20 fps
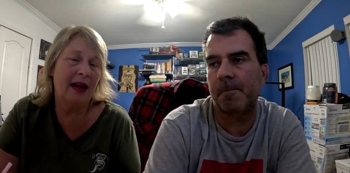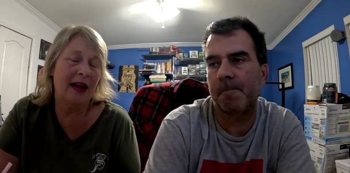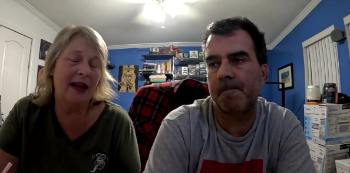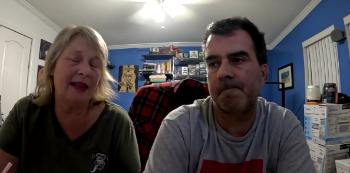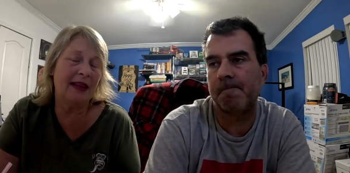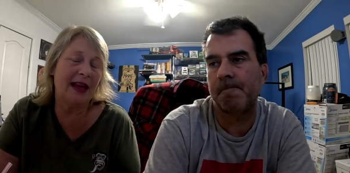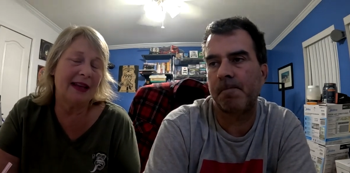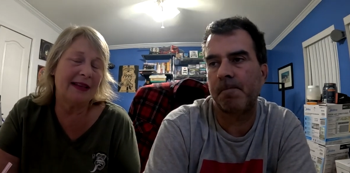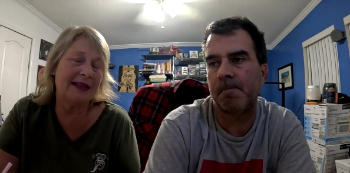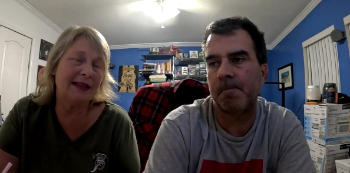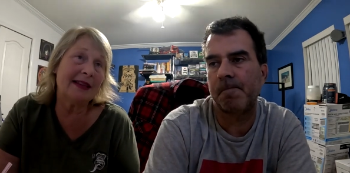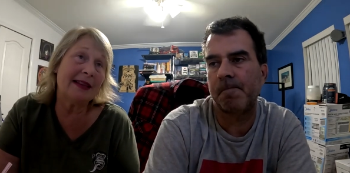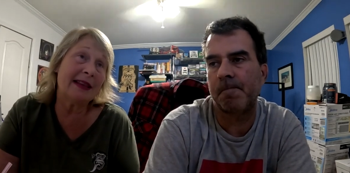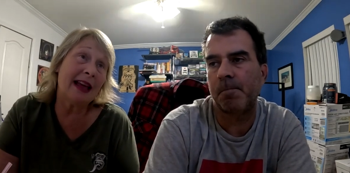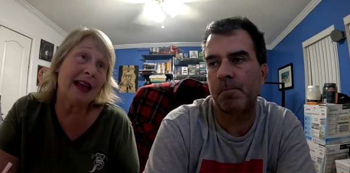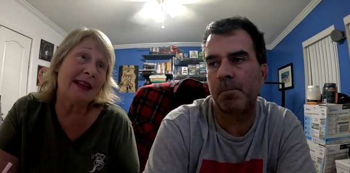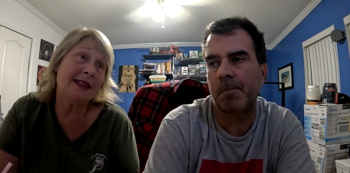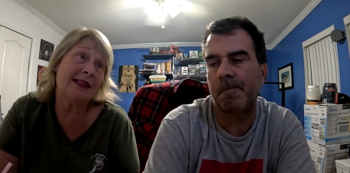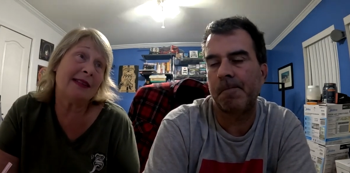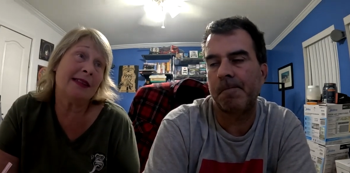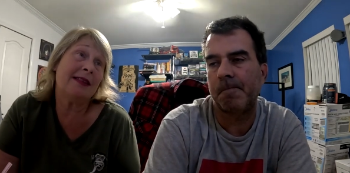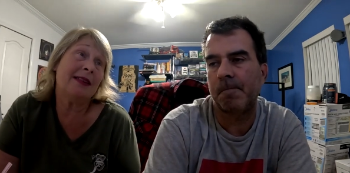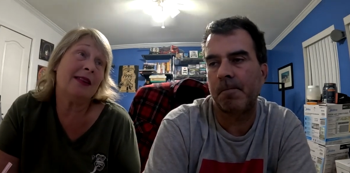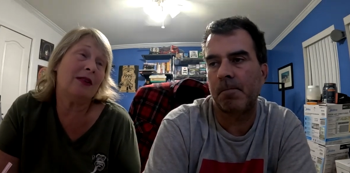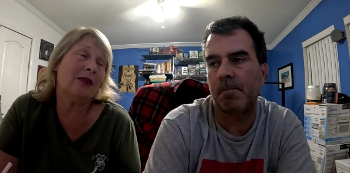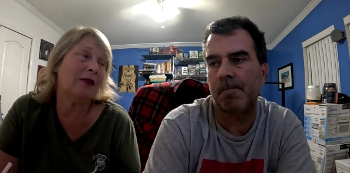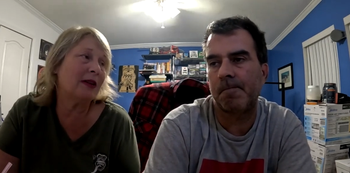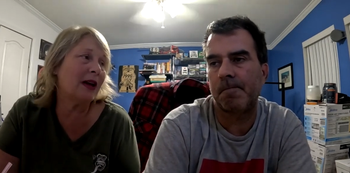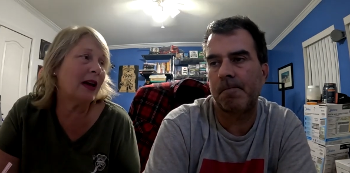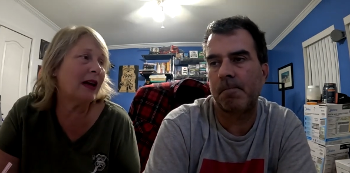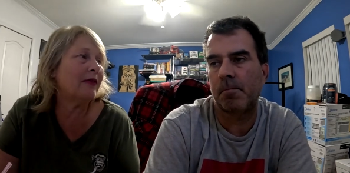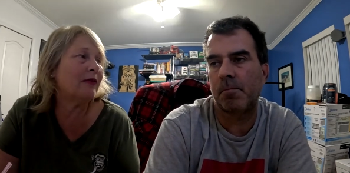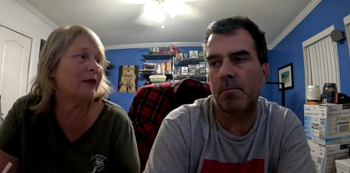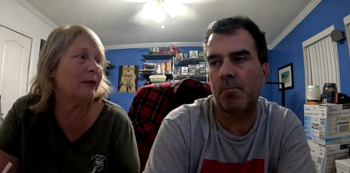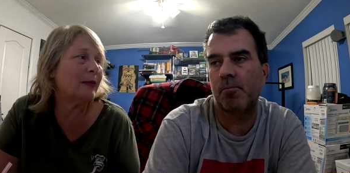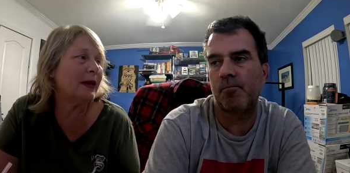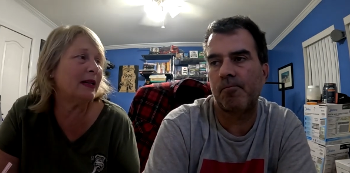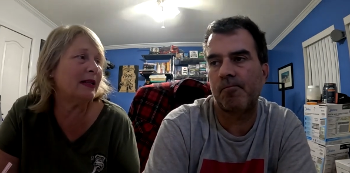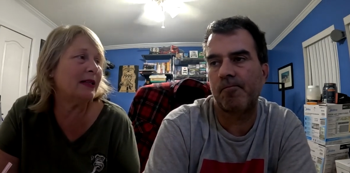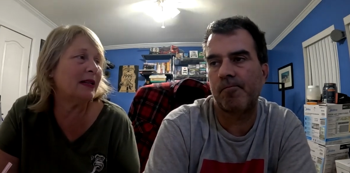Speaker 1: and that's that's a, you know kind of
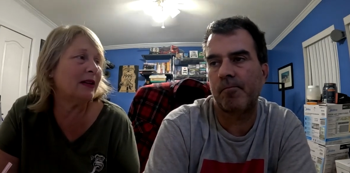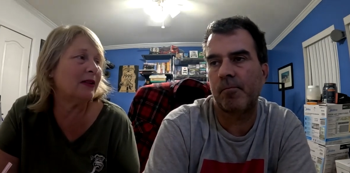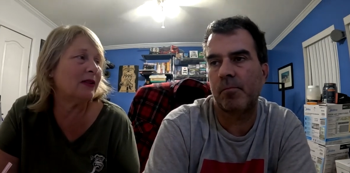a big deal